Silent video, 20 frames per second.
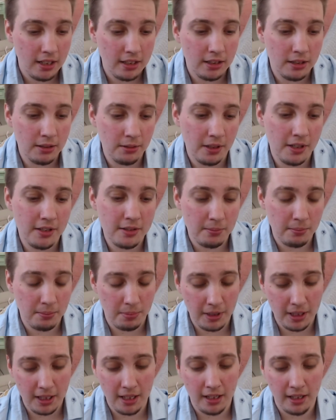The reason
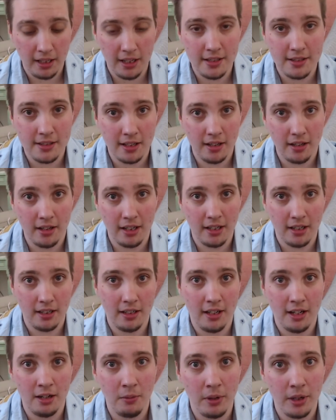being is that I can
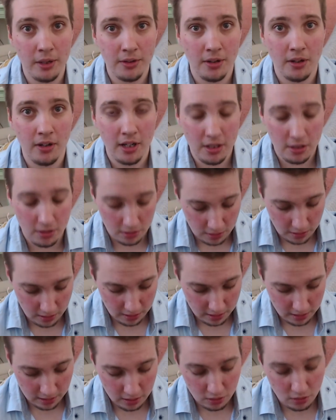now wear tight
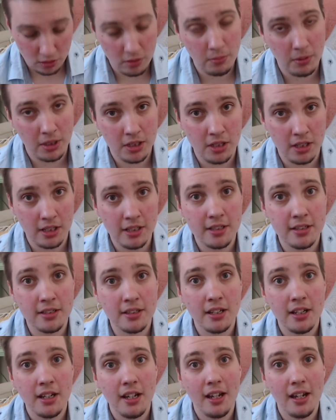shirts that show my chest,